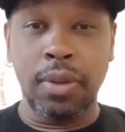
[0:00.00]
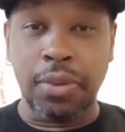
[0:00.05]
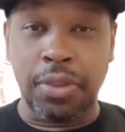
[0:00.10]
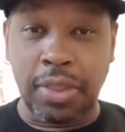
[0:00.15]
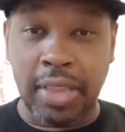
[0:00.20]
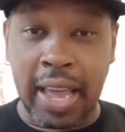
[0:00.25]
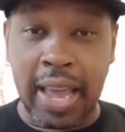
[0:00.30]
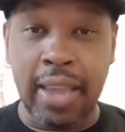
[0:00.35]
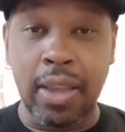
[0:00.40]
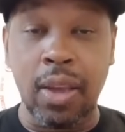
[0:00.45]

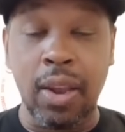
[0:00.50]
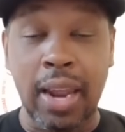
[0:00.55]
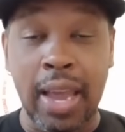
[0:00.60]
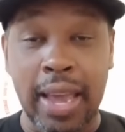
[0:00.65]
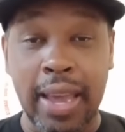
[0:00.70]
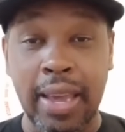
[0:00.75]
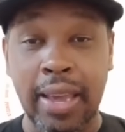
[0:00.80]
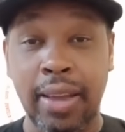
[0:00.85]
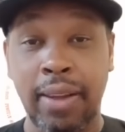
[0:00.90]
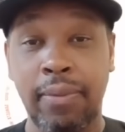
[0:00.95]
Stay in your
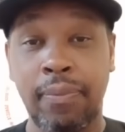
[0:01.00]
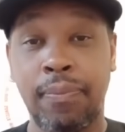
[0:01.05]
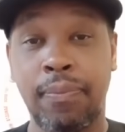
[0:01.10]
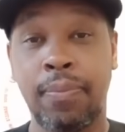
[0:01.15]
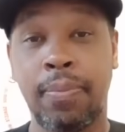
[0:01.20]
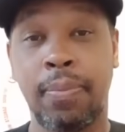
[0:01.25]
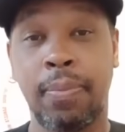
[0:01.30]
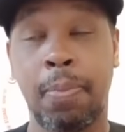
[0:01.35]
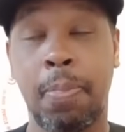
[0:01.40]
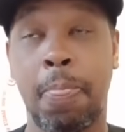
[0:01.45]
lane.
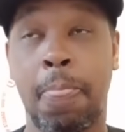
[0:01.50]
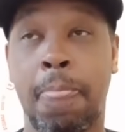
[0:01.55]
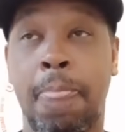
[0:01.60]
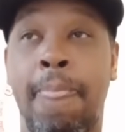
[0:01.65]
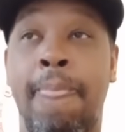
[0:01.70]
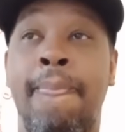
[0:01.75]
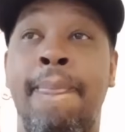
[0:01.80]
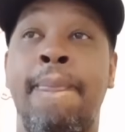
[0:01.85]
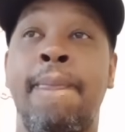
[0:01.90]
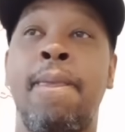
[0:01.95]

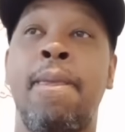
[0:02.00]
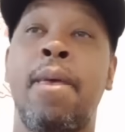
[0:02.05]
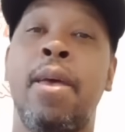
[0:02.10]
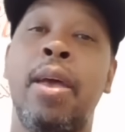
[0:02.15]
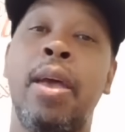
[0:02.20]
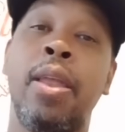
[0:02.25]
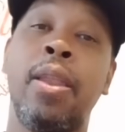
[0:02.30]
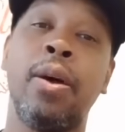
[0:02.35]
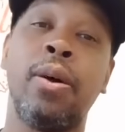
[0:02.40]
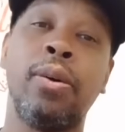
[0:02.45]

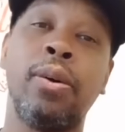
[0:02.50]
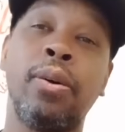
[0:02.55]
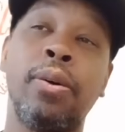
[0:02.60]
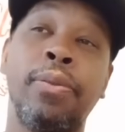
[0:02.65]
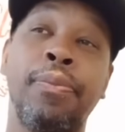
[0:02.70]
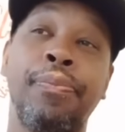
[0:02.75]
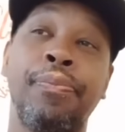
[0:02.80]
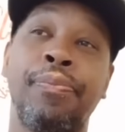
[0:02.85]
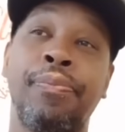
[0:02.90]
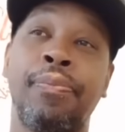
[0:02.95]

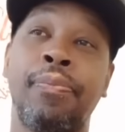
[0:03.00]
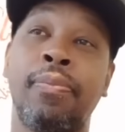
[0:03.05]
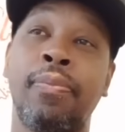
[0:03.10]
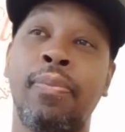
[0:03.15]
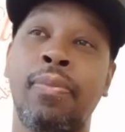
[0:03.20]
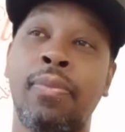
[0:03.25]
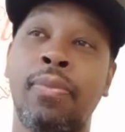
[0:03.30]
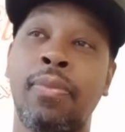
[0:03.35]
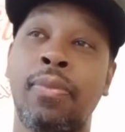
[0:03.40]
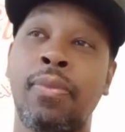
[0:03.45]
And
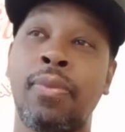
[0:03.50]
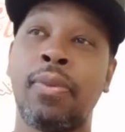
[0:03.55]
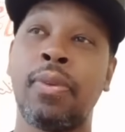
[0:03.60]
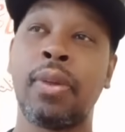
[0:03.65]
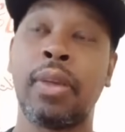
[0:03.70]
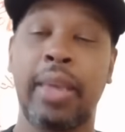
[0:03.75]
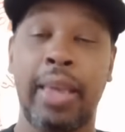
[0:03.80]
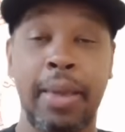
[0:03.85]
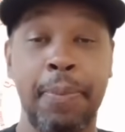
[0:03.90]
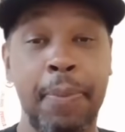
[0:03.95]

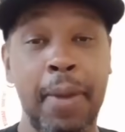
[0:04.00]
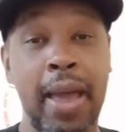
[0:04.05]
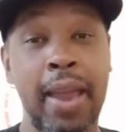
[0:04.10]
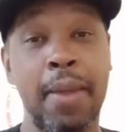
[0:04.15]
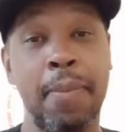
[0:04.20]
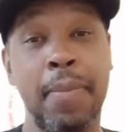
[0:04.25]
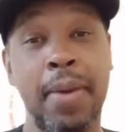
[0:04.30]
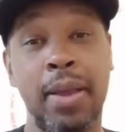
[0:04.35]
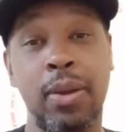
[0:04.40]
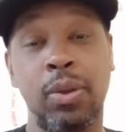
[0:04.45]
keep at
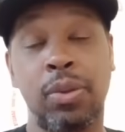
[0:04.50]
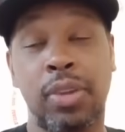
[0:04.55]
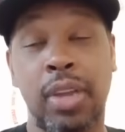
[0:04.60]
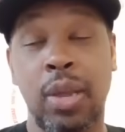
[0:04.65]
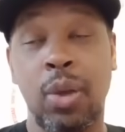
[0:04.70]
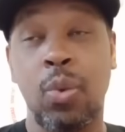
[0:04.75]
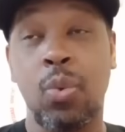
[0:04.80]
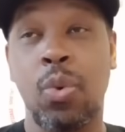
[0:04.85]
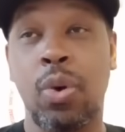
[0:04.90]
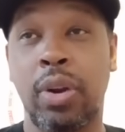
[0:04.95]
it, man. You
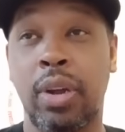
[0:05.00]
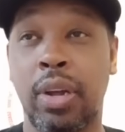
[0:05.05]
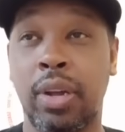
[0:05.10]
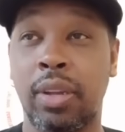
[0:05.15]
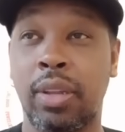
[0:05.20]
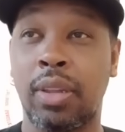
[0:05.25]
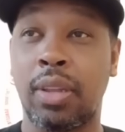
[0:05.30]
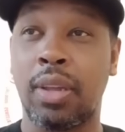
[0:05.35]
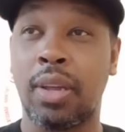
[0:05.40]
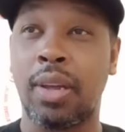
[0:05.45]
say you
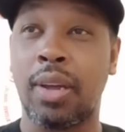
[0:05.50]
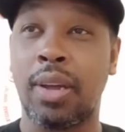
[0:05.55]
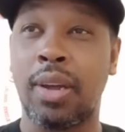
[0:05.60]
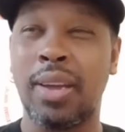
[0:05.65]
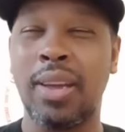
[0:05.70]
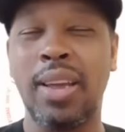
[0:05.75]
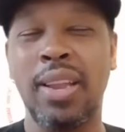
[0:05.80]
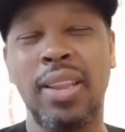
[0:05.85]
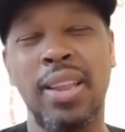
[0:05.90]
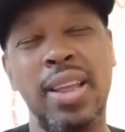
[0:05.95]
want
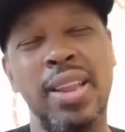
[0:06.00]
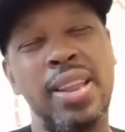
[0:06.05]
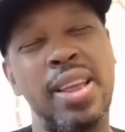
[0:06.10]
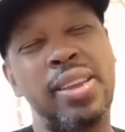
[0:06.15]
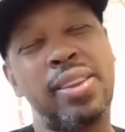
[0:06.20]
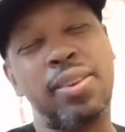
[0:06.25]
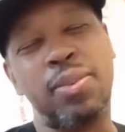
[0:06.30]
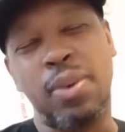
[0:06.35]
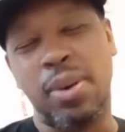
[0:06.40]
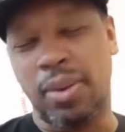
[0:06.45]
to...
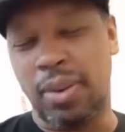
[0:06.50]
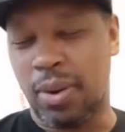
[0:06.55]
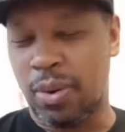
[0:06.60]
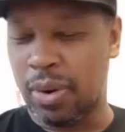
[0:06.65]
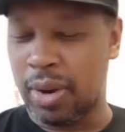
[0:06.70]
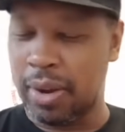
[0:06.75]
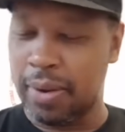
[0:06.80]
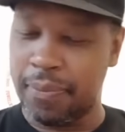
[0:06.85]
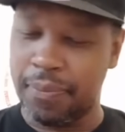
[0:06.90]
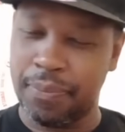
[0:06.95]
This. Well,
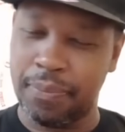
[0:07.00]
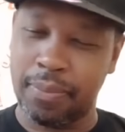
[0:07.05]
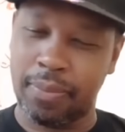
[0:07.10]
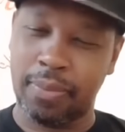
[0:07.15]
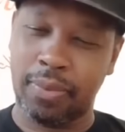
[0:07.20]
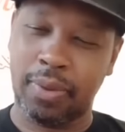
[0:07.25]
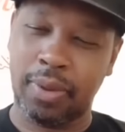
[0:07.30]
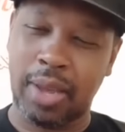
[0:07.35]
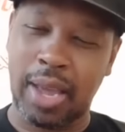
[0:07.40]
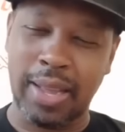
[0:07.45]
hold up.
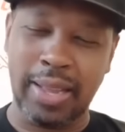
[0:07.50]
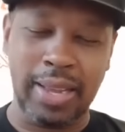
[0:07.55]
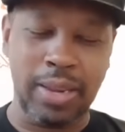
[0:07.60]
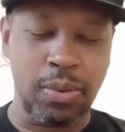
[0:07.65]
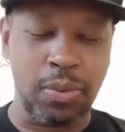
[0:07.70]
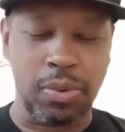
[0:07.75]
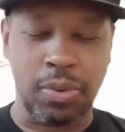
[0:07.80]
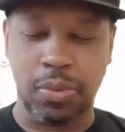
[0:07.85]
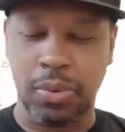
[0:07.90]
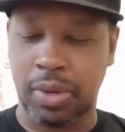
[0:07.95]
Because
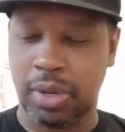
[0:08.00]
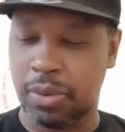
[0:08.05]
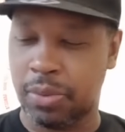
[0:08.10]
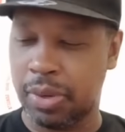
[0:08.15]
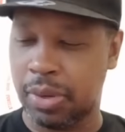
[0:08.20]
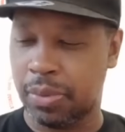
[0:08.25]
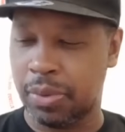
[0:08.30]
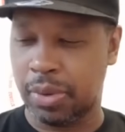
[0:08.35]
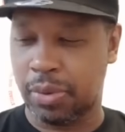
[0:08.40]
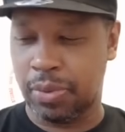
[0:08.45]
this
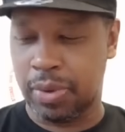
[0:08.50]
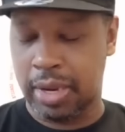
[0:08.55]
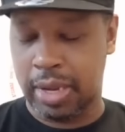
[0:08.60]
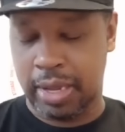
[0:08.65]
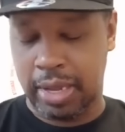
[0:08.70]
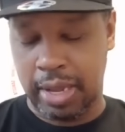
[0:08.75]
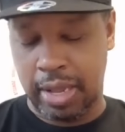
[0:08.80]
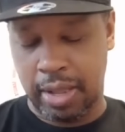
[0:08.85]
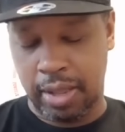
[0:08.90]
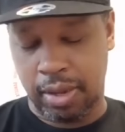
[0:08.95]
was
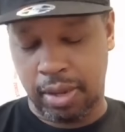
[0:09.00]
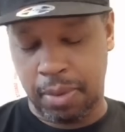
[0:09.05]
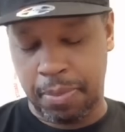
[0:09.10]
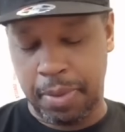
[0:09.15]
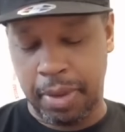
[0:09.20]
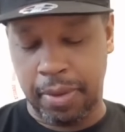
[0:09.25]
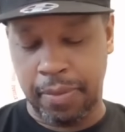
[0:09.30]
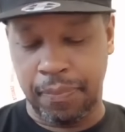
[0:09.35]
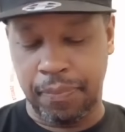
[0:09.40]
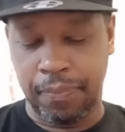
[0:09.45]
really getting to
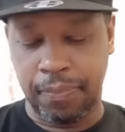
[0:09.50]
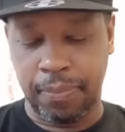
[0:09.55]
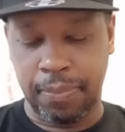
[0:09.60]
me.